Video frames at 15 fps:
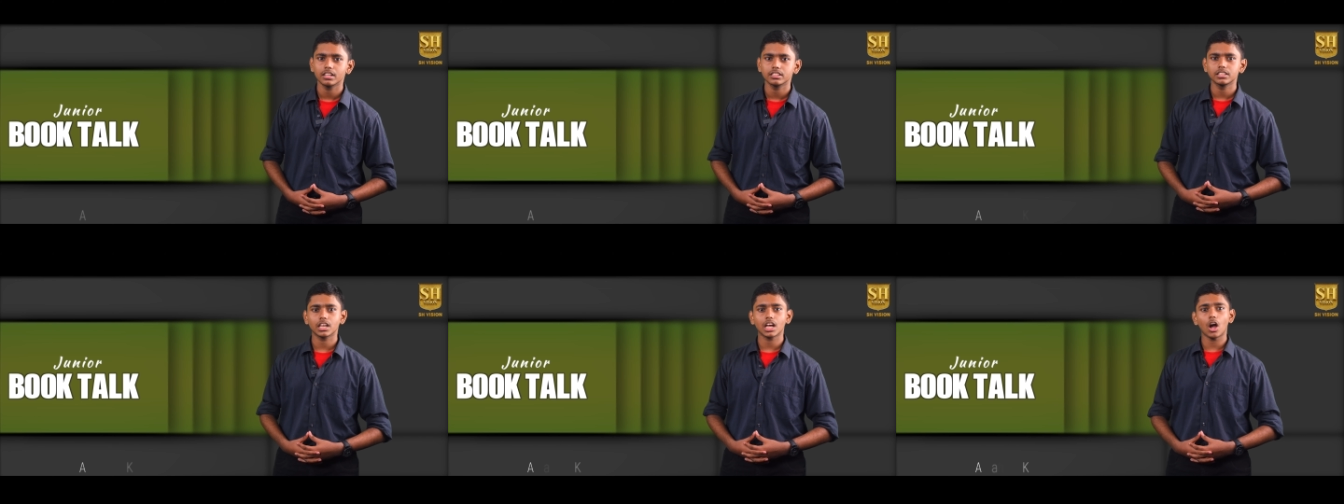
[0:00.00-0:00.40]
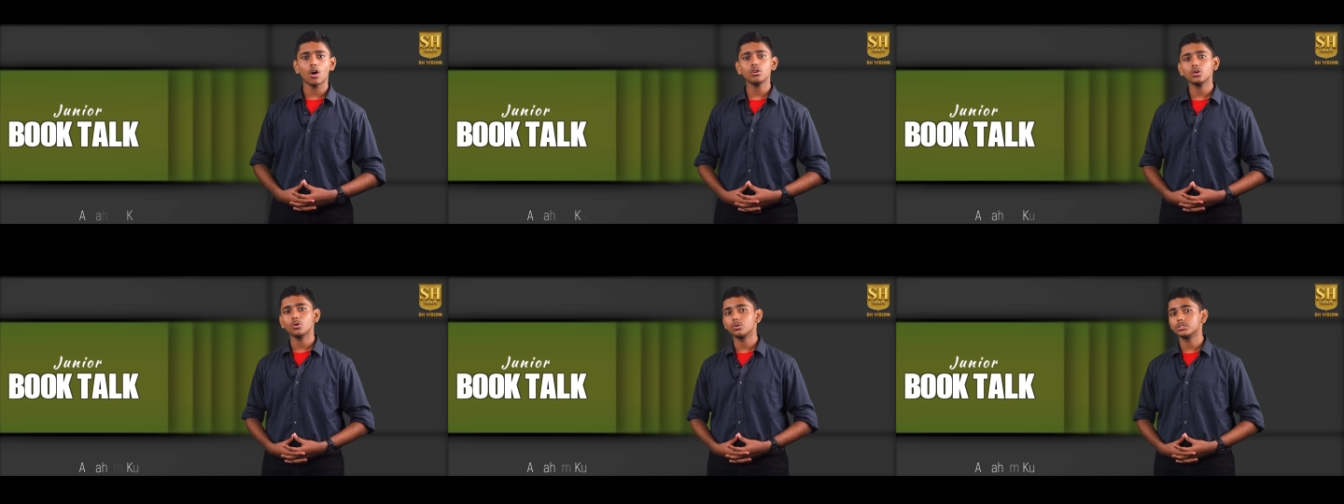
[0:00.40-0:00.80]
The
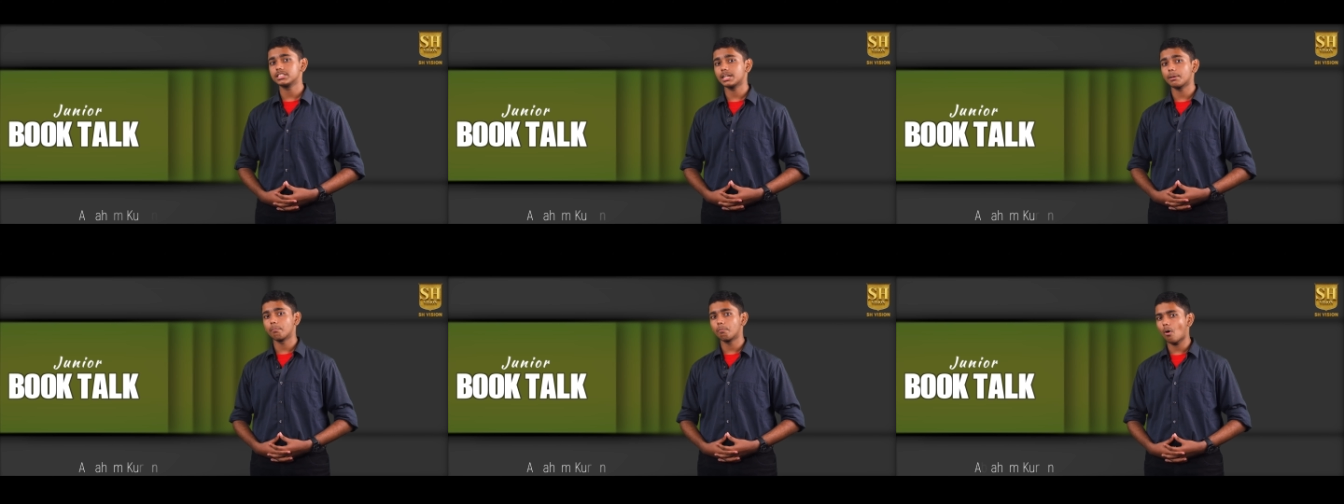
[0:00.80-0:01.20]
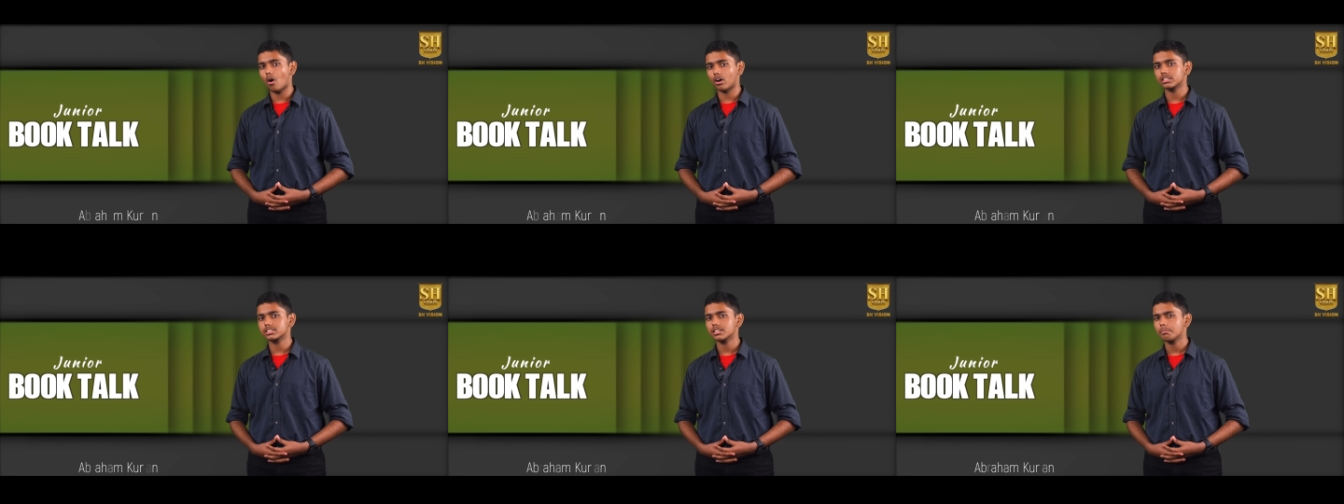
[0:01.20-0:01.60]
count, who is in a
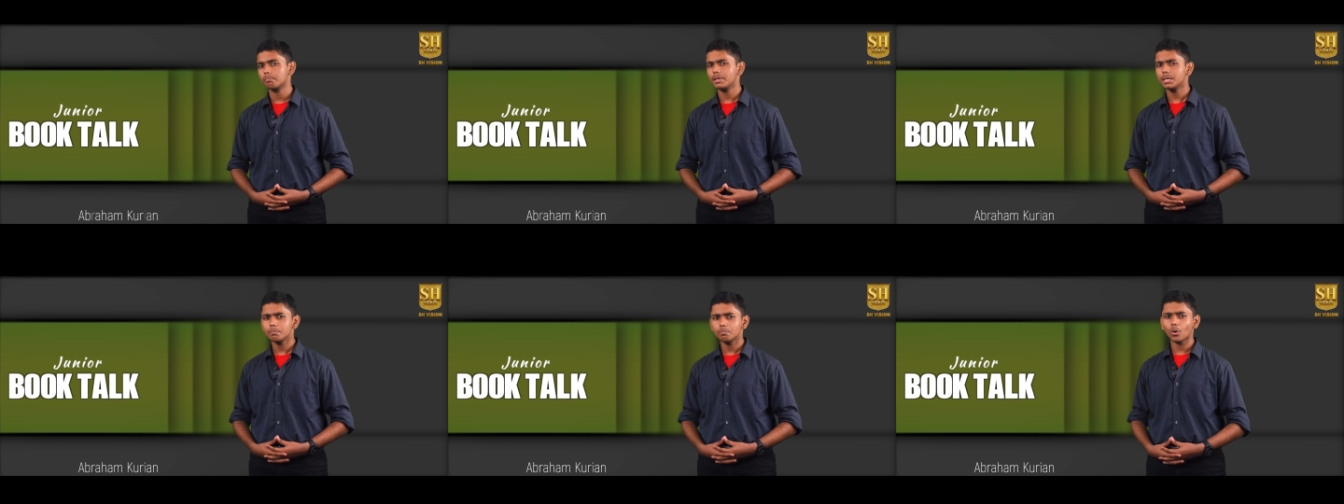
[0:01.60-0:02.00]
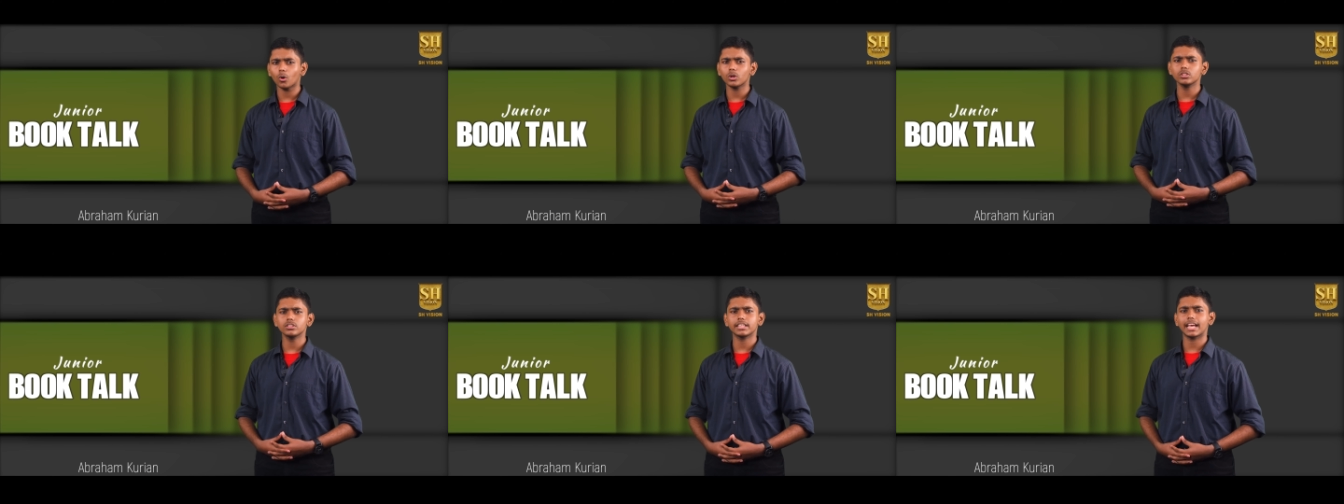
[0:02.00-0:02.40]
box, being
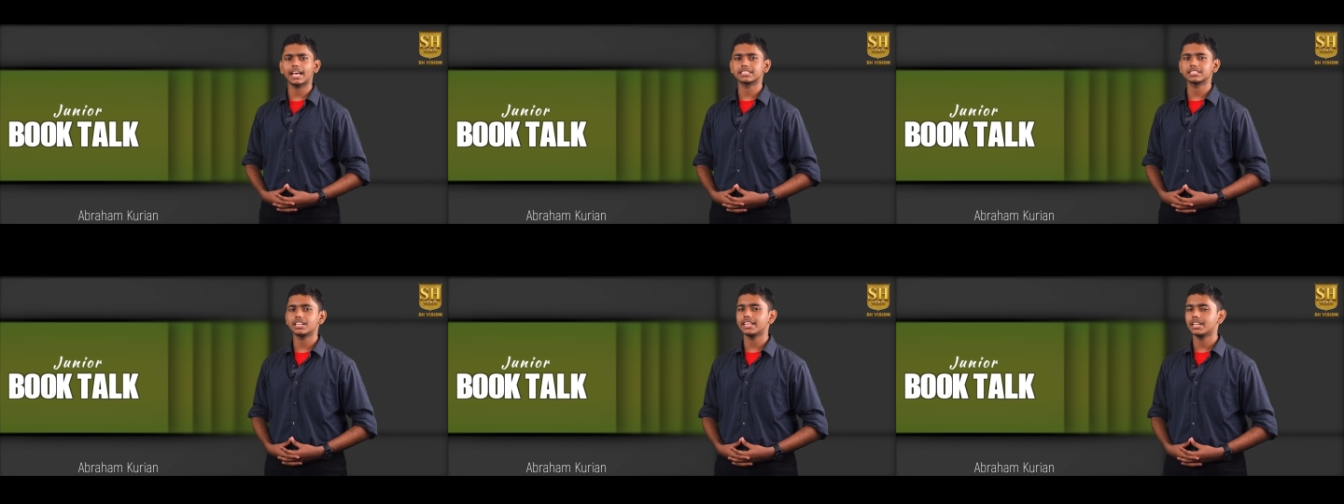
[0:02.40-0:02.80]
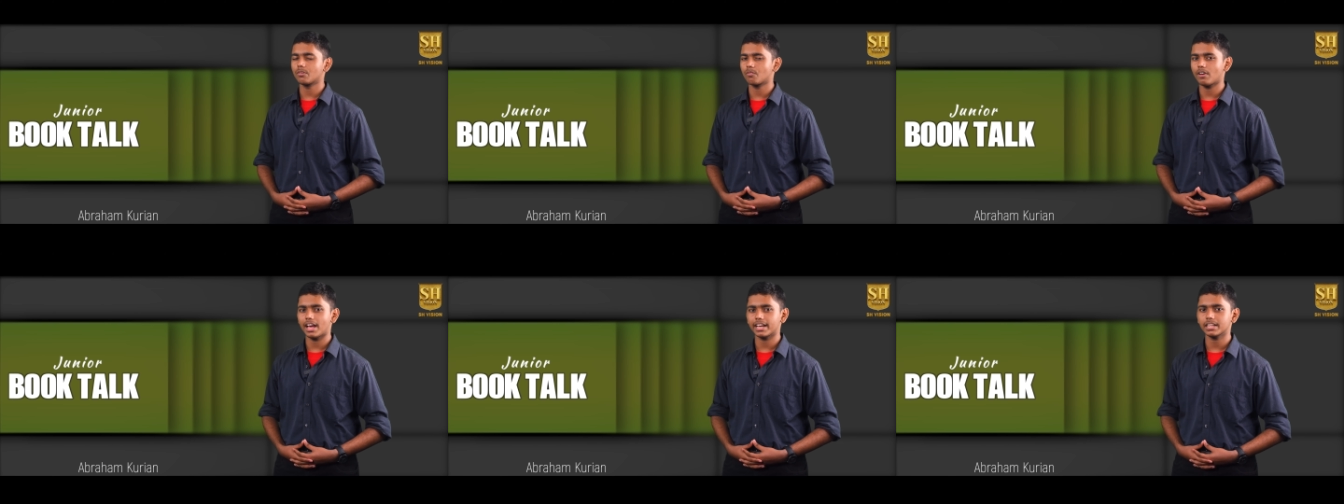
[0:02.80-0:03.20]
brought to the castle in a
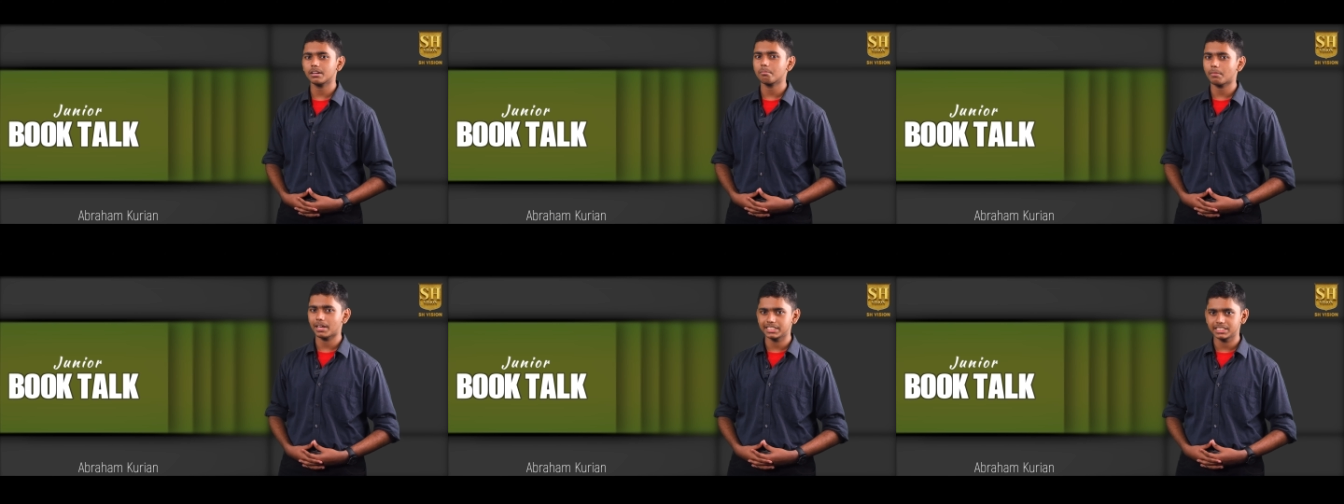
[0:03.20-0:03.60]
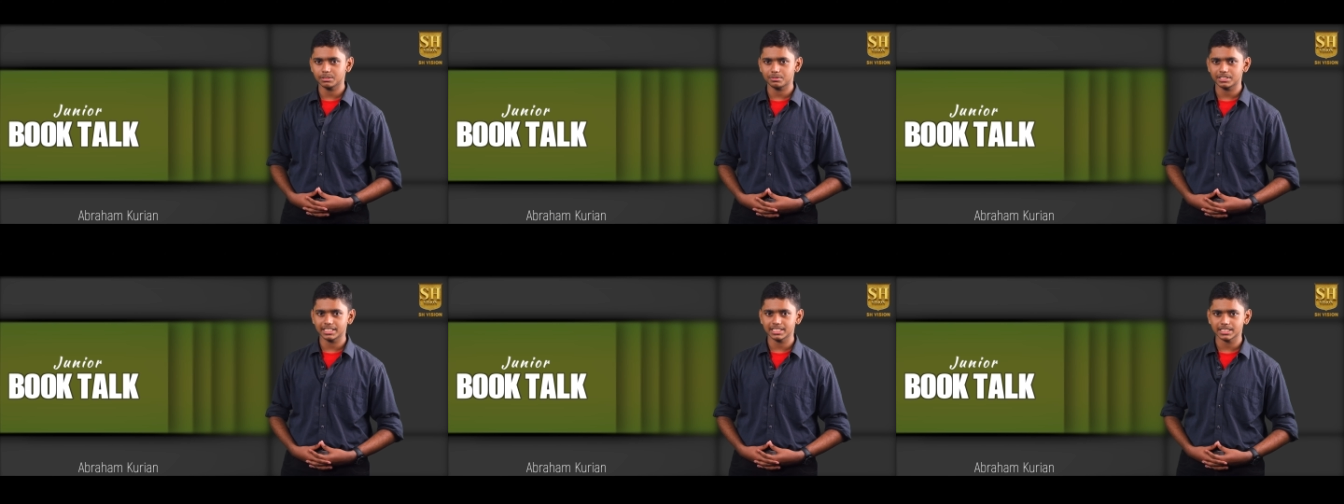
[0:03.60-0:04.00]
wagon by
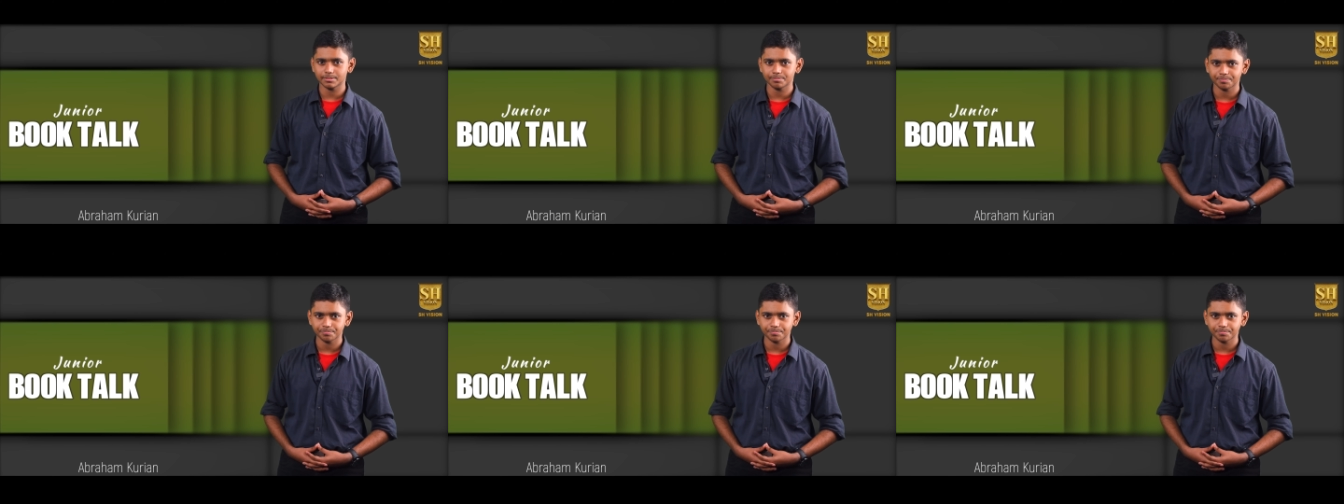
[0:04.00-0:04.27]
gypsies.